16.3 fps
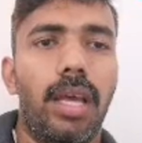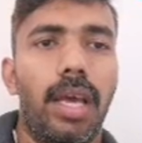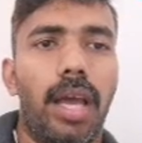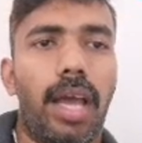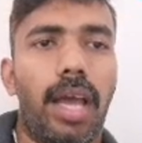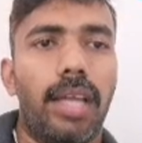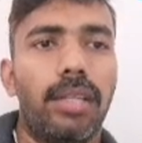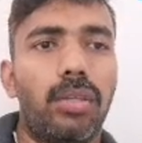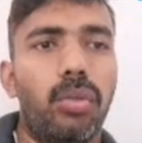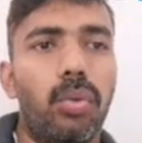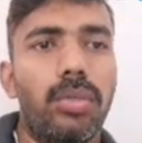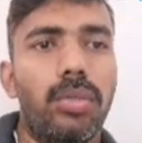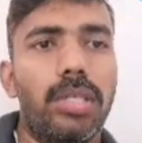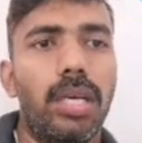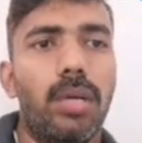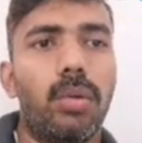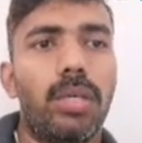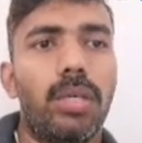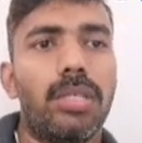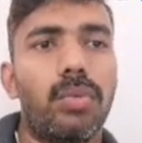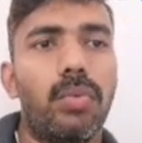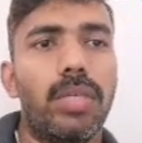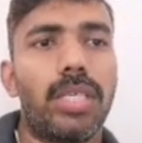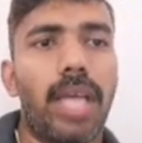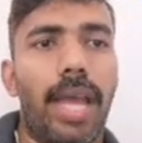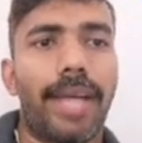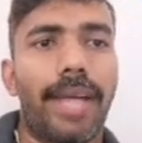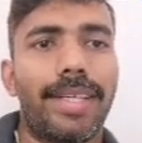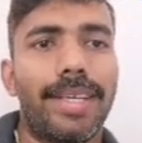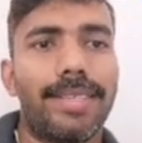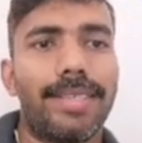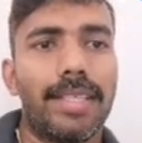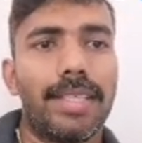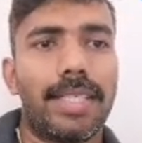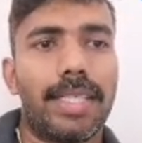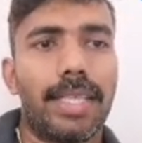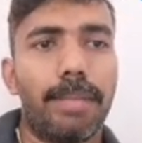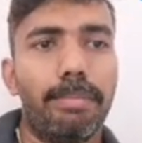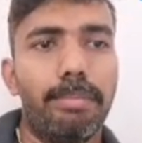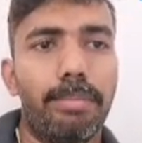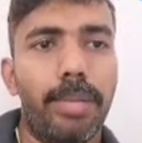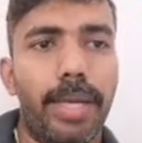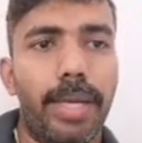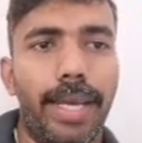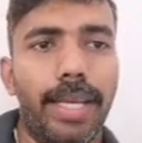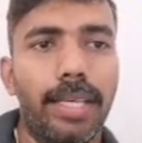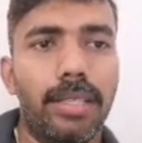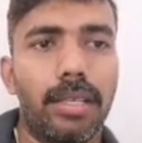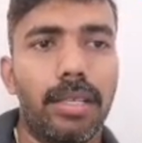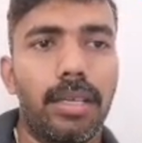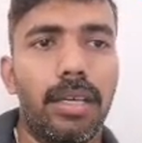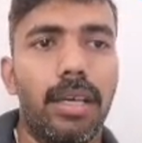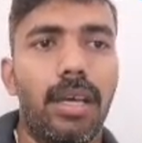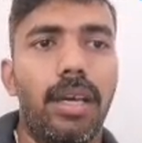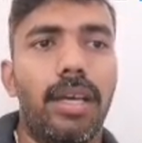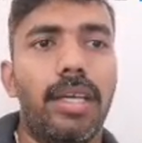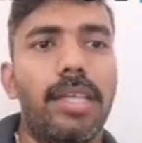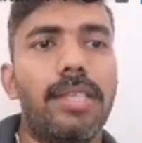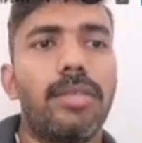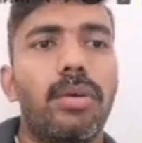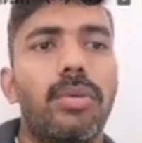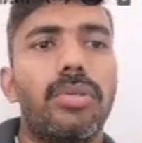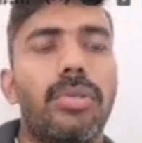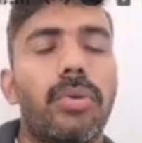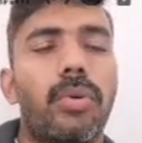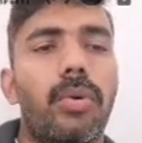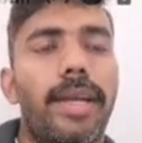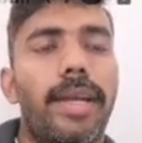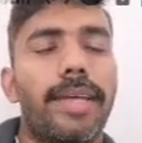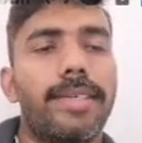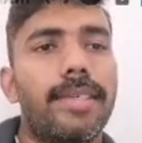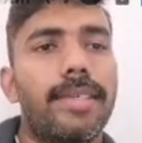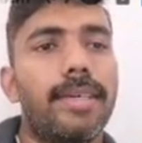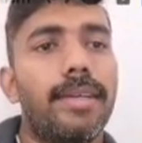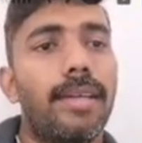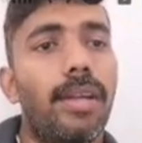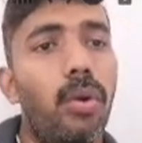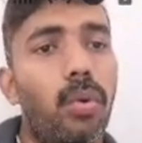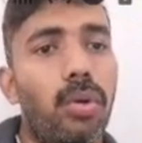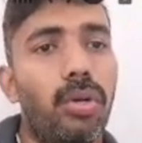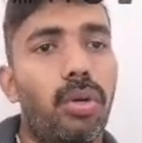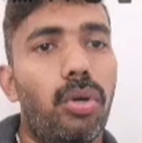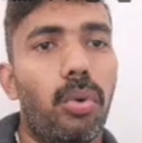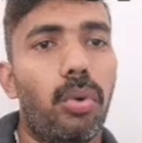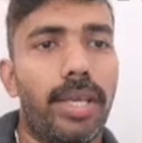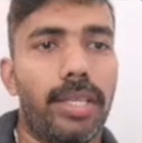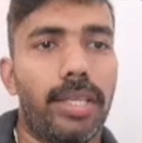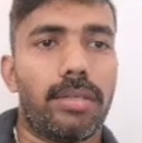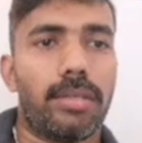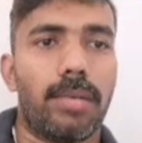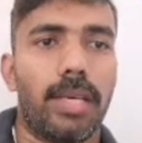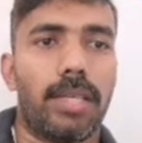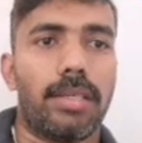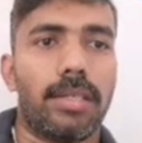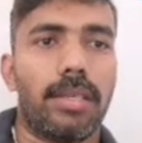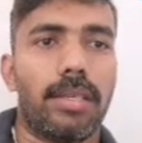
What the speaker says: and those sequences which act as the template is also called as the non-coding strand,